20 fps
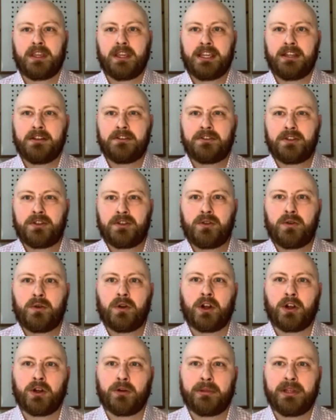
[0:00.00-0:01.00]
into
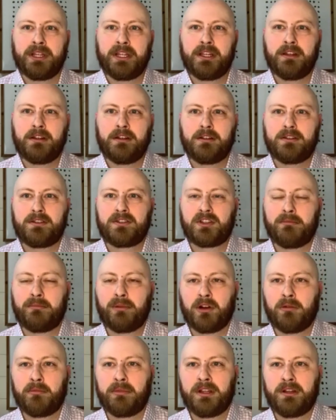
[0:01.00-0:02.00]
urban,
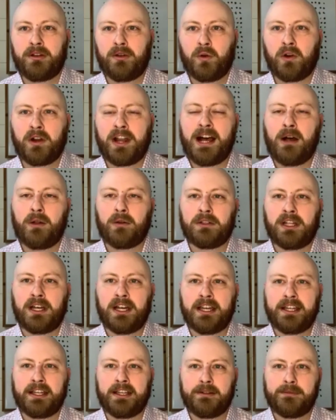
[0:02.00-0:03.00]
suburban, or
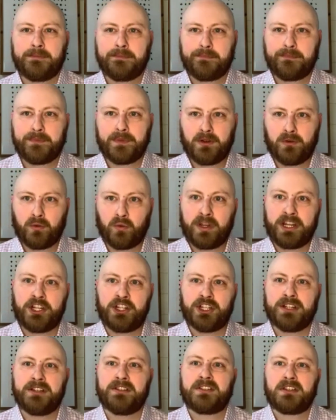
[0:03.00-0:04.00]
outlying
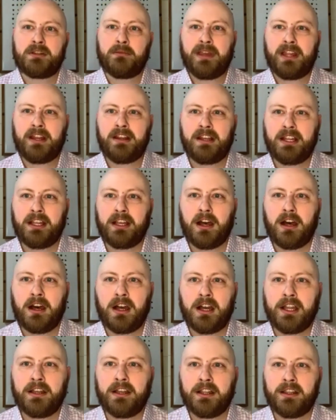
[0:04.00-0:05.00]
regions, depending
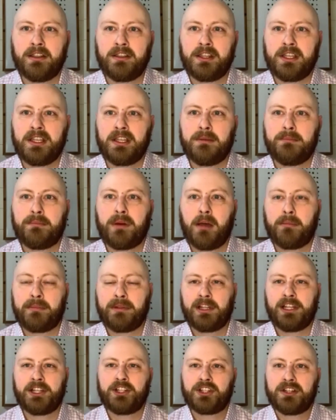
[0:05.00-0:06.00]
on the
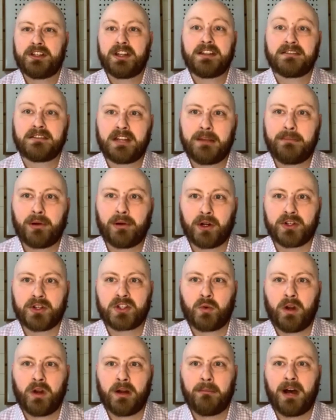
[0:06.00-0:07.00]
population density per
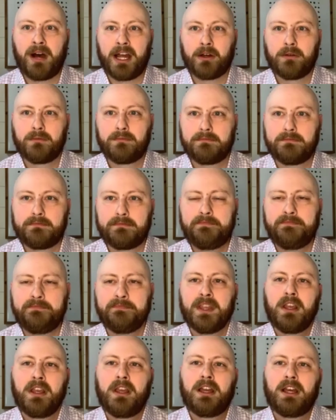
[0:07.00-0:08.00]
square mile.
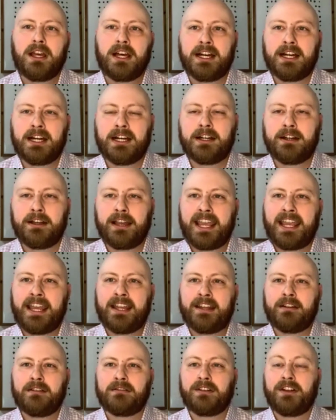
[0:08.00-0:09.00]

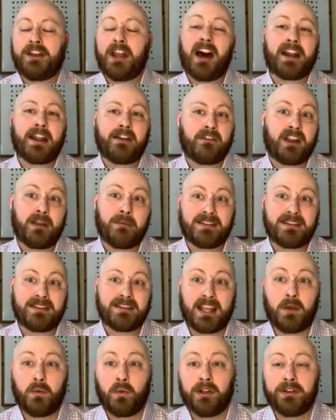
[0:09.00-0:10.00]
And not every
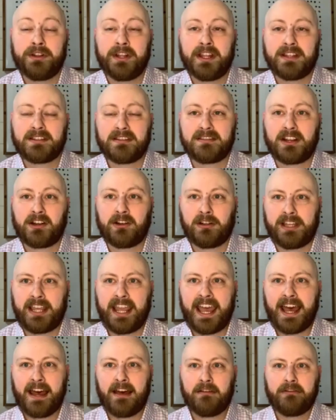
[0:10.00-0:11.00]
MSA will necessarily
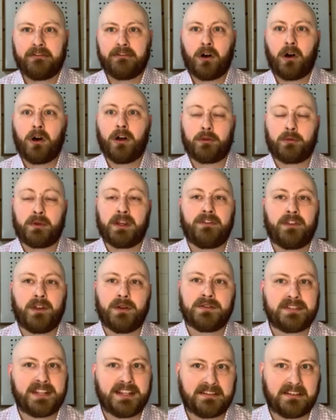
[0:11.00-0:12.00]
have all three of
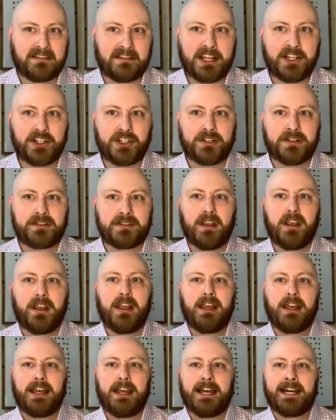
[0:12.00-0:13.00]
those designations,
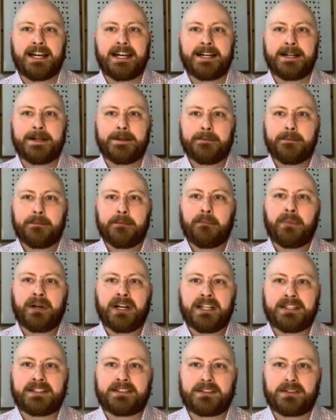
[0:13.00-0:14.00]

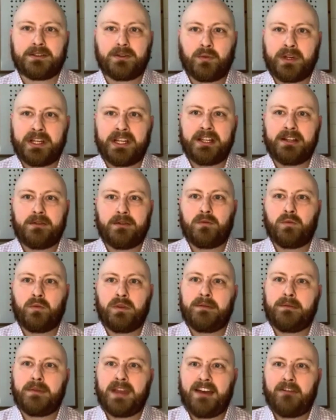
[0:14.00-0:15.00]
but we
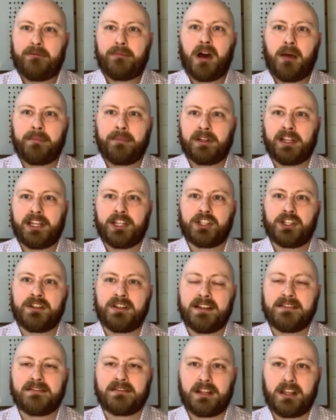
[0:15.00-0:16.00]
have population
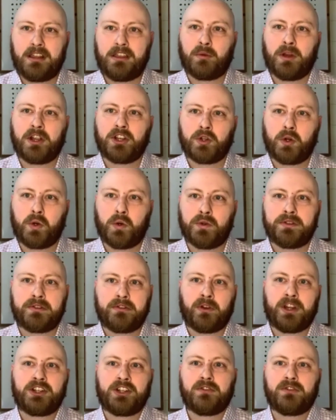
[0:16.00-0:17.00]
density thresholds
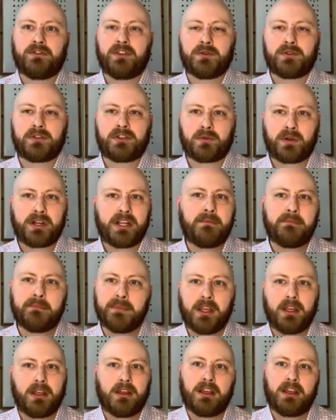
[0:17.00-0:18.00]
for each of those three,
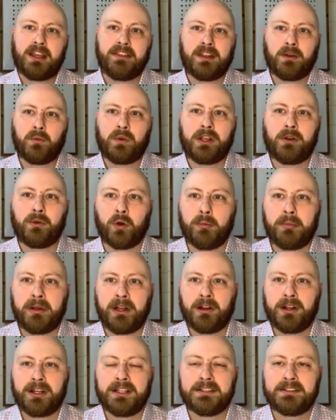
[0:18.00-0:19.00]
and then we group
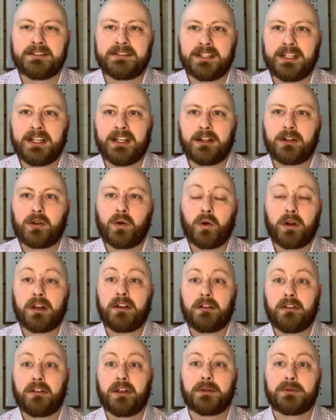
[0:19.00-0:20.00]
areas according
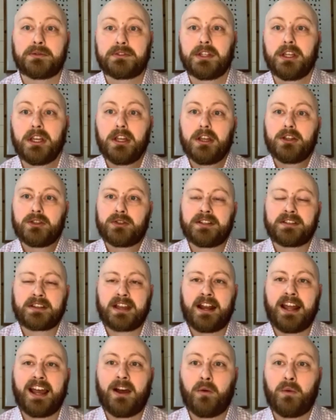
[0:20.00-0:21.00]
to those. So that's
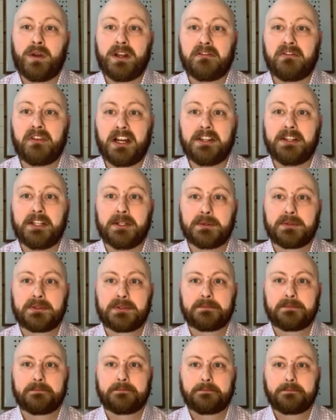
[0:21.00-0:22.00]
kind of how we define those.